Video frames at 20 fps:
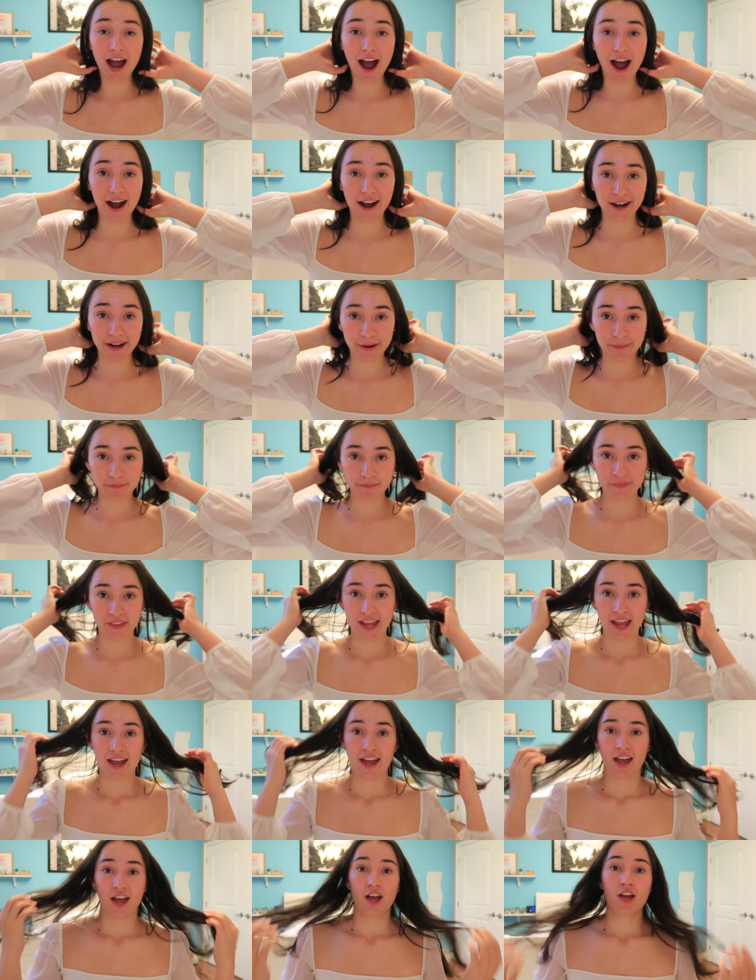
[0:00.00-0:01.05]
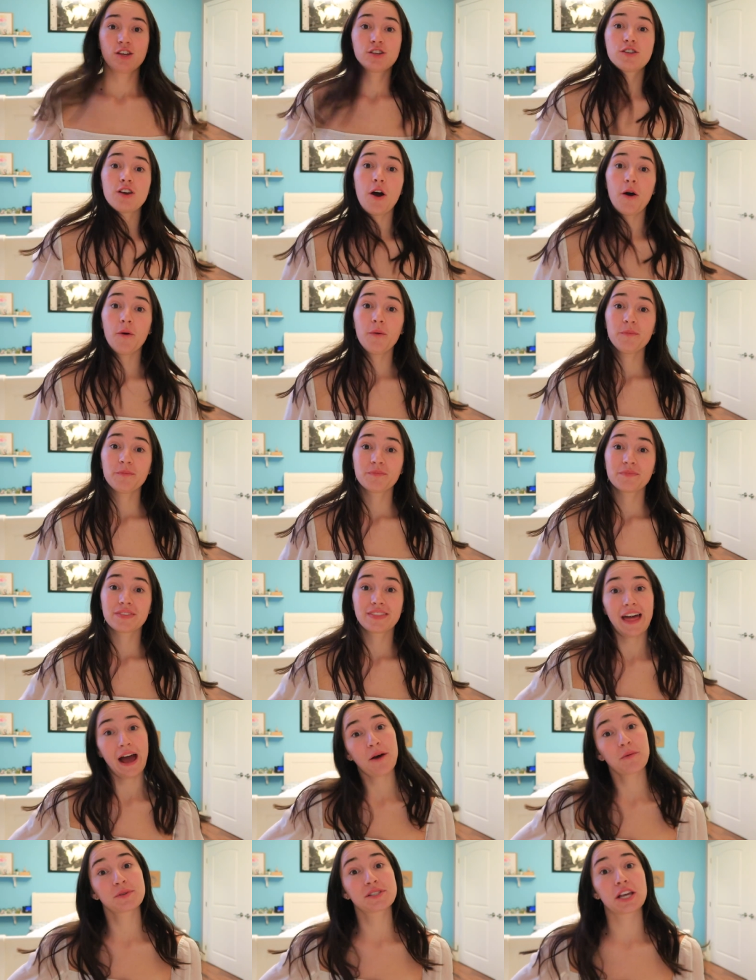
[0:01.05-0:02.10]
Um, so
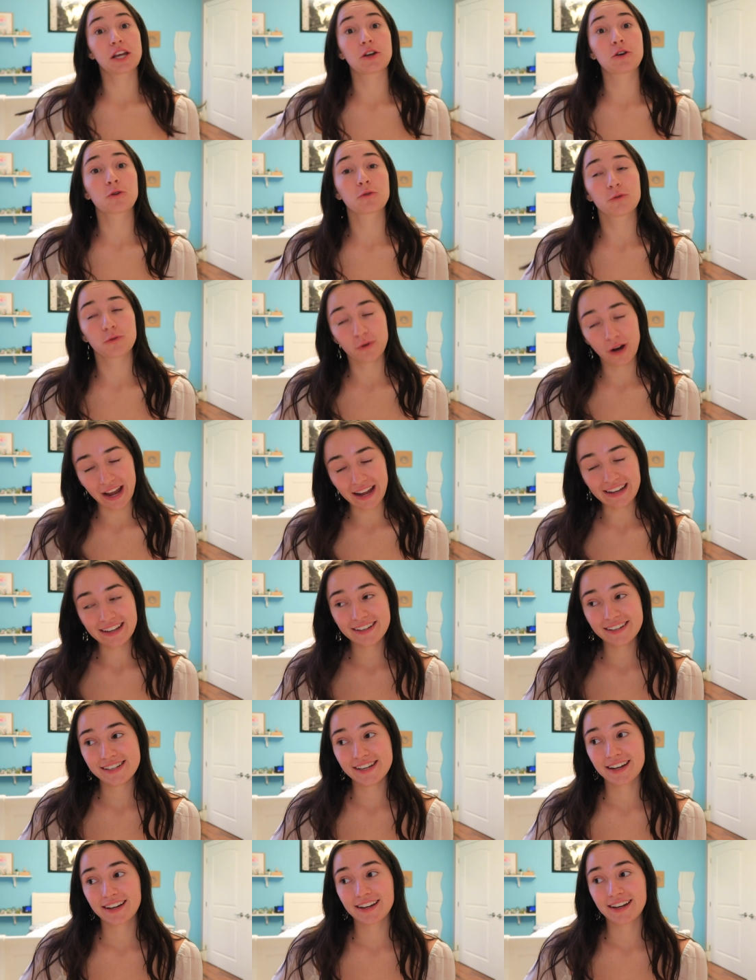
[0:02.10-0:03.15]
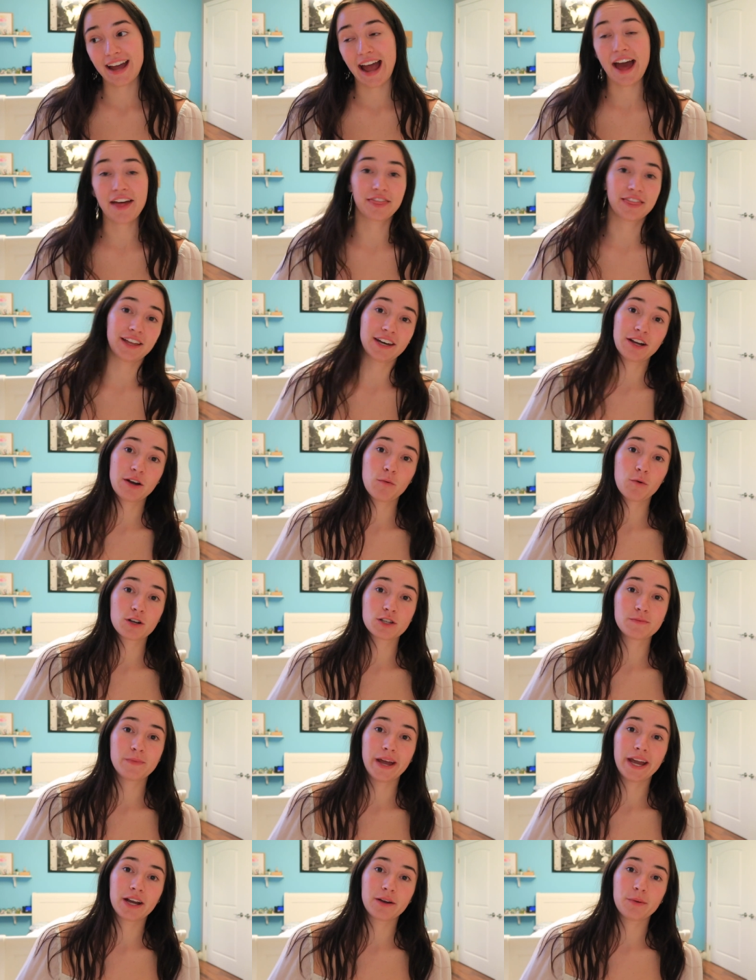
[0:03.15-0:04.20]
that was a great athletic
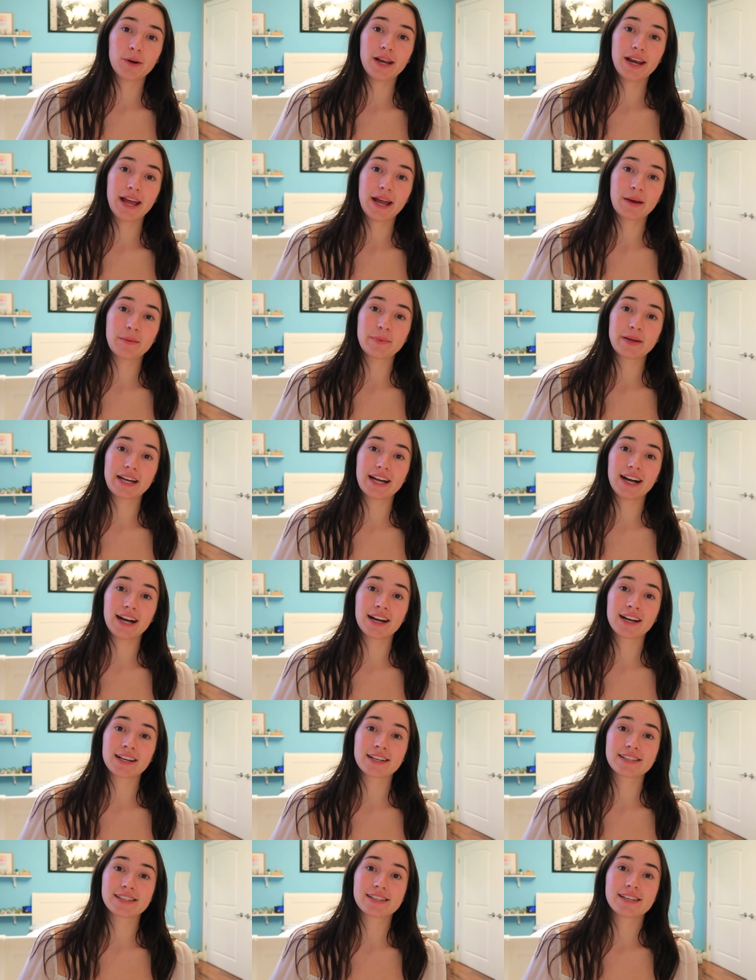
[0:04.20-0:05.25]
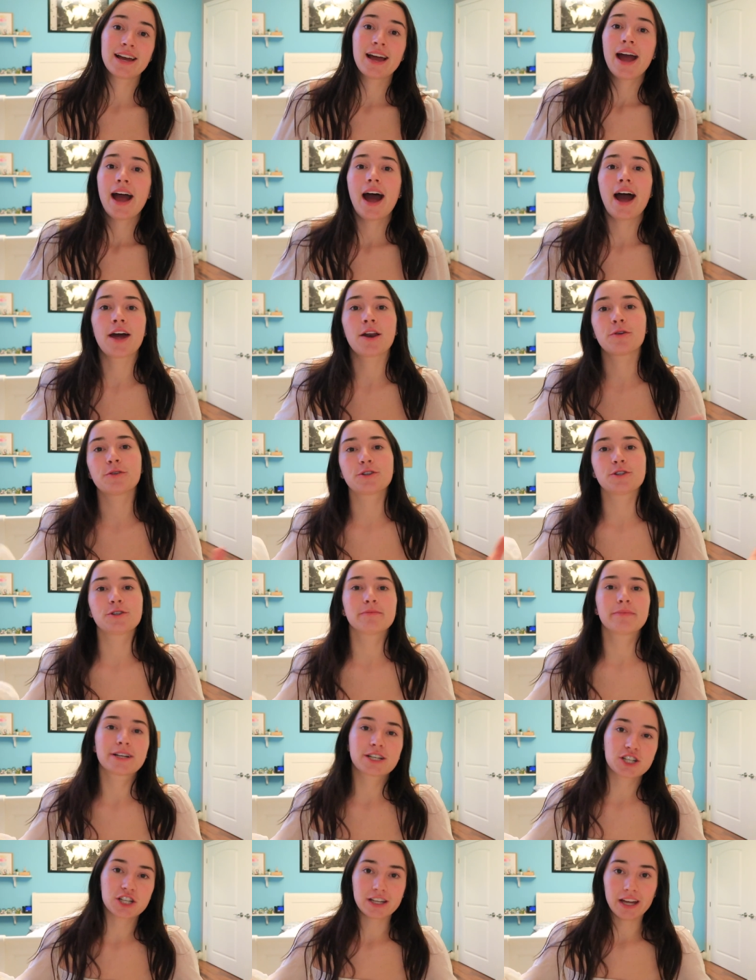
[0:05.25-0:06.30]
awards banquet and because I don't do
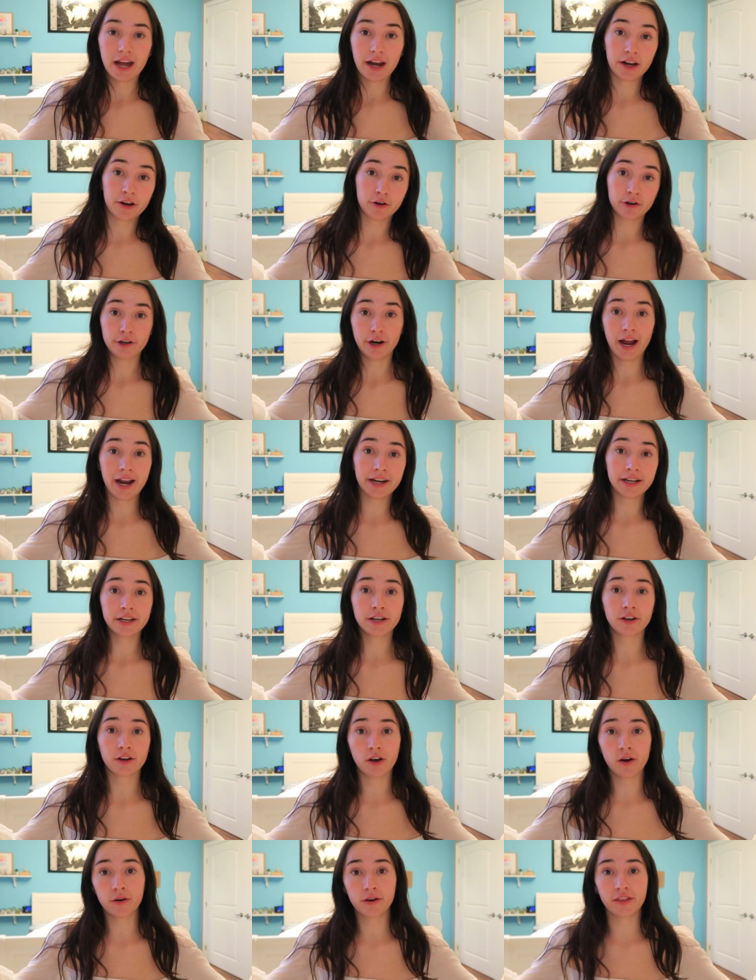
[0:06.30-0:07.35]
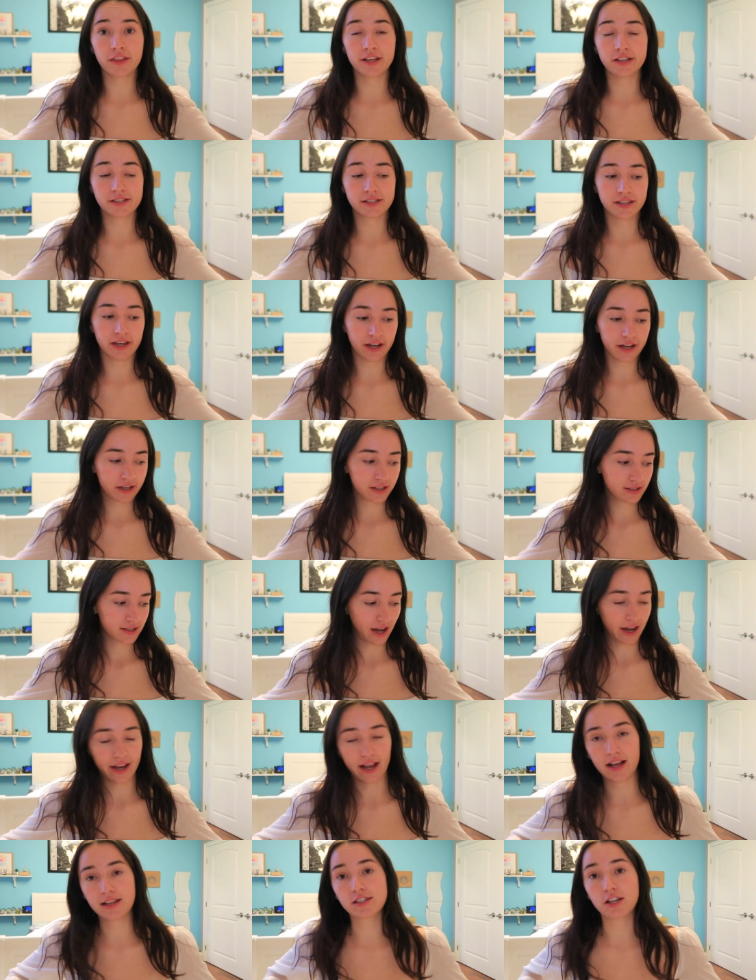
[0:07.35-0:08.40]
much getting ready to go to these things,
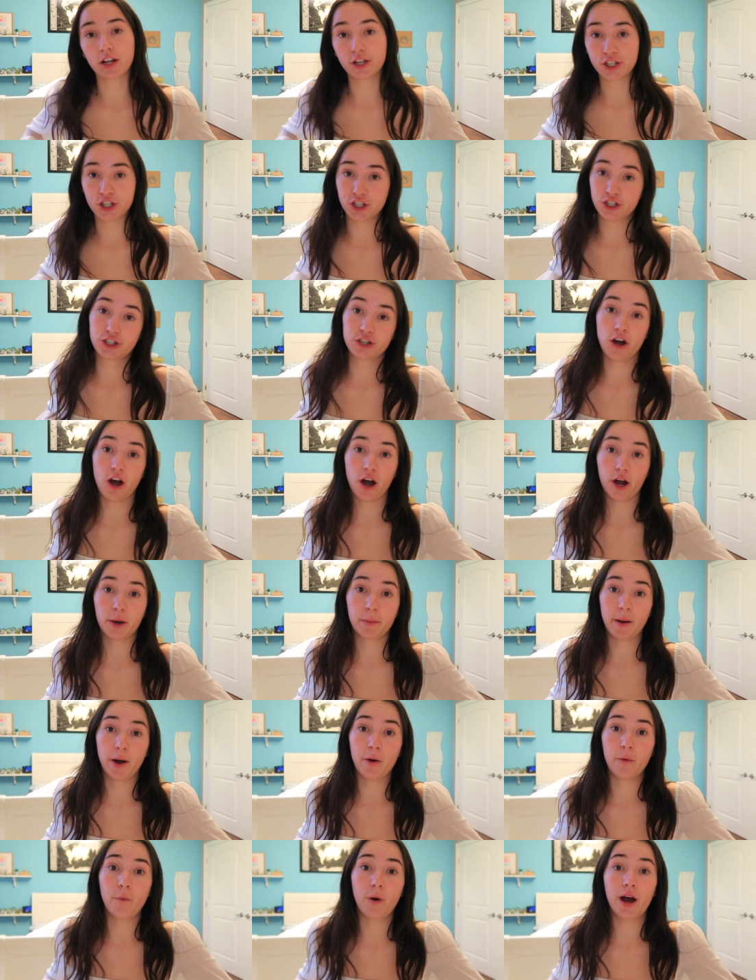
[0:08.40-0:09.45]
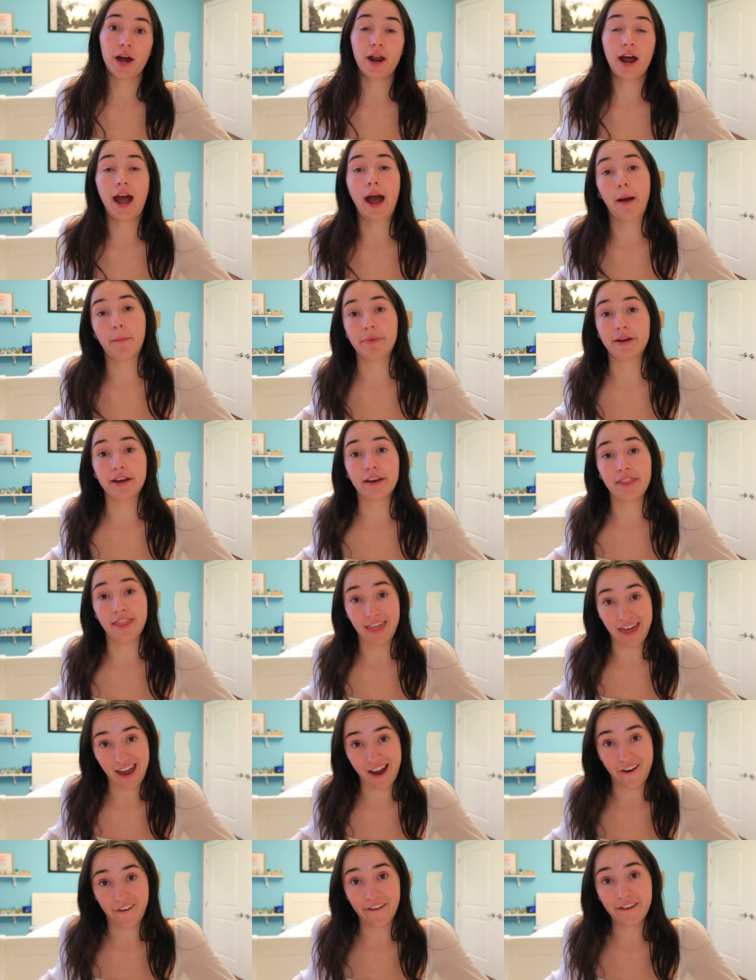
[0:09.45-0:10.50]
I guess I'll just talk about what happened
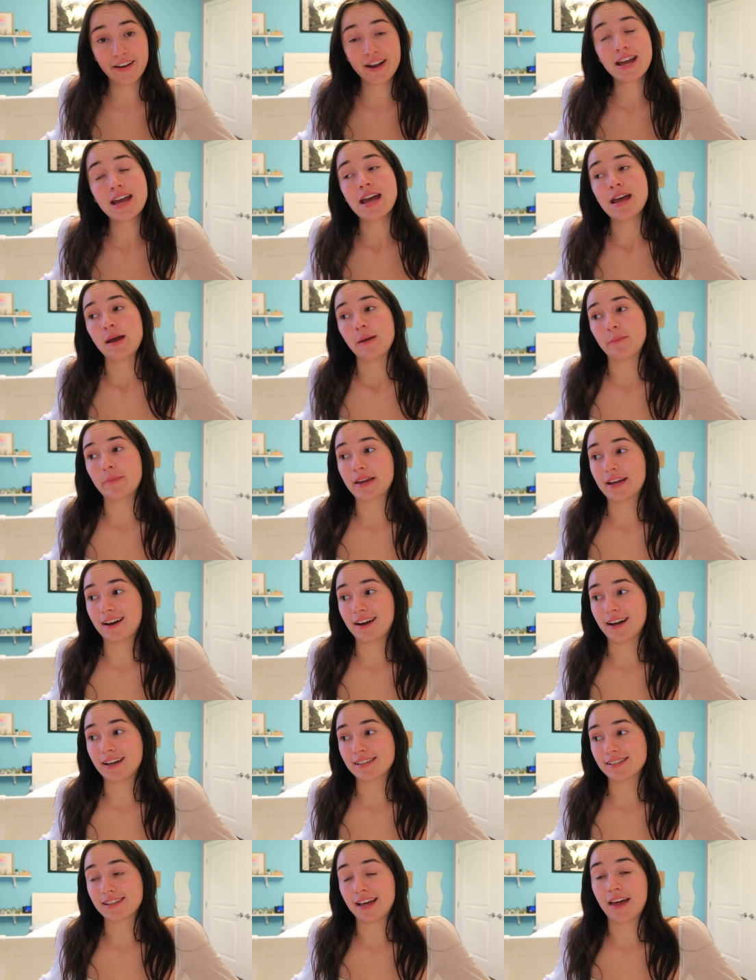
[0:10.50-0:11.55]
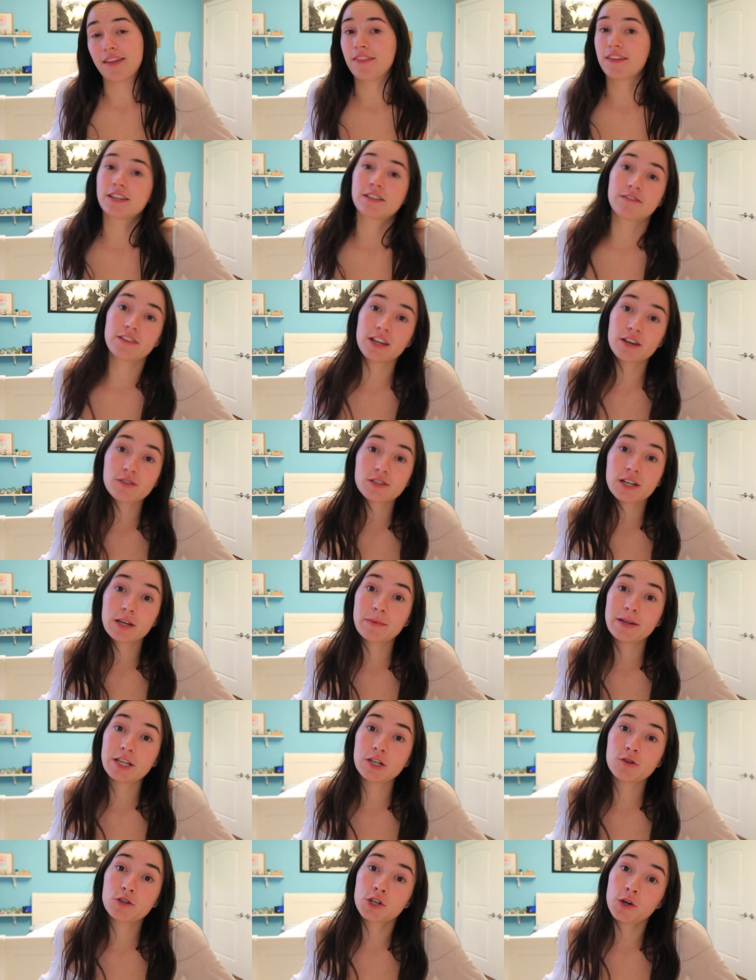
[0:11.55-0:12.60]
there because then this video is gonna
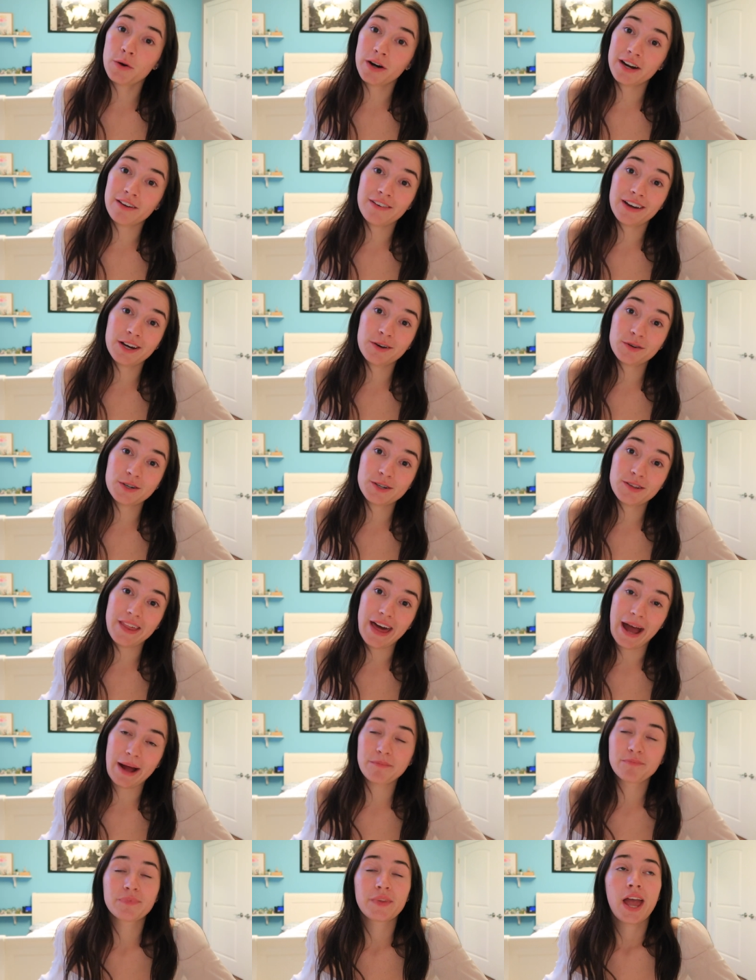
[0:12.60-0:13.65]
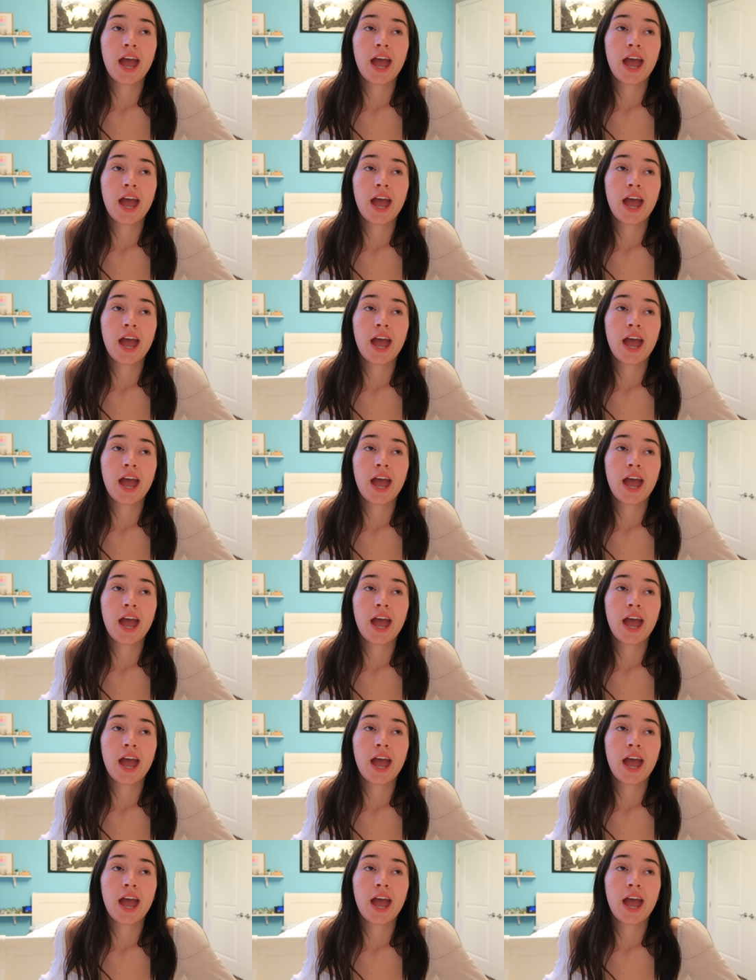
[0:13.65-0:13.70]
be too short if I don't do that.